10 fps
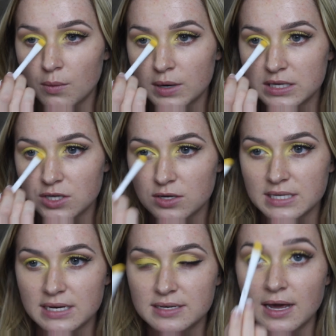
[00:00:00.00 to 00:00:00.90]
when it's all
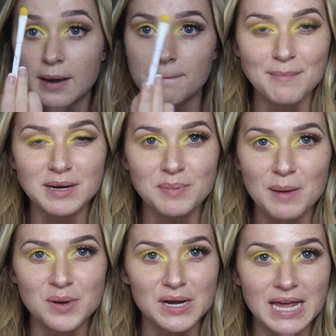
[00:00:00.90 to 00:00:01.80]
said and done. I'm going to
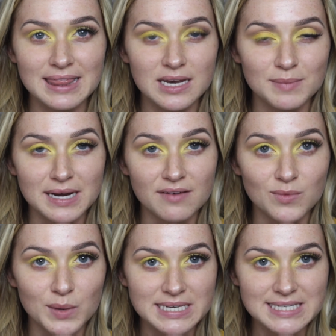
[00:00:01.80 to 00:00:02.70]
pop on a little bit
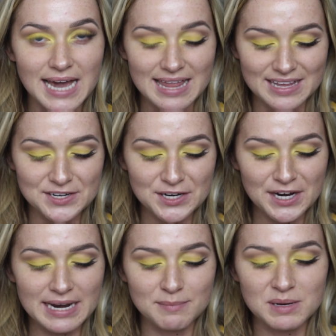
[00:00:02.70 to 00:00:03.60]
of winged eyeliner,
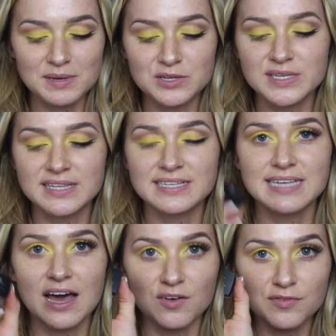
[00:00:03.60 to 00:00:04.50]
and I'm going to be using this
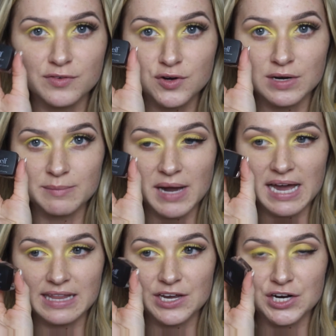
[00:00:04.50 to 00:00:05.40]
e.l.f. cream
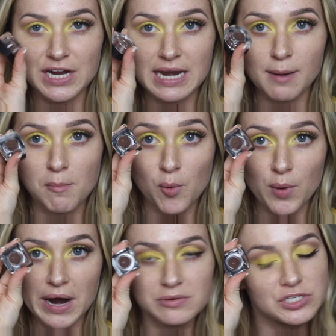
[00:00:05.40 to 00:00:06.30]
eyeliner in a
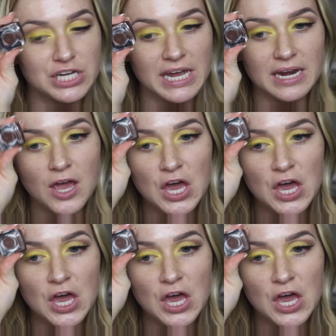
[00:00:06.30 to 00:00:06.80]
brown shade.